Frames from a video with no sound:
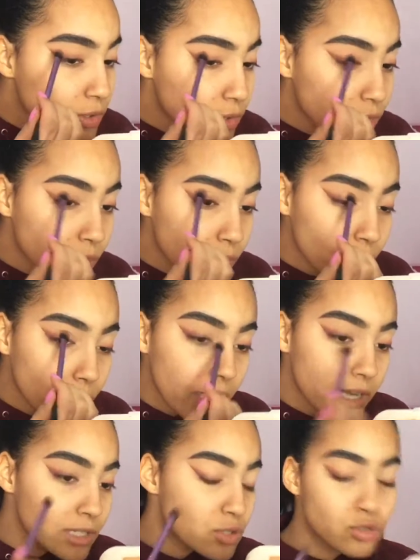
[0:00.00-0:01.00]
So, you know,
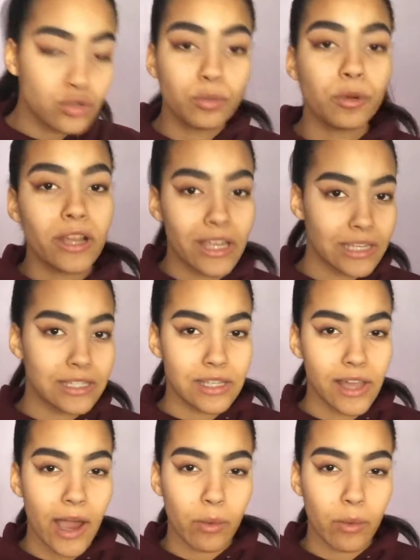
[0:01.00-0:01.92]
and it's super easy.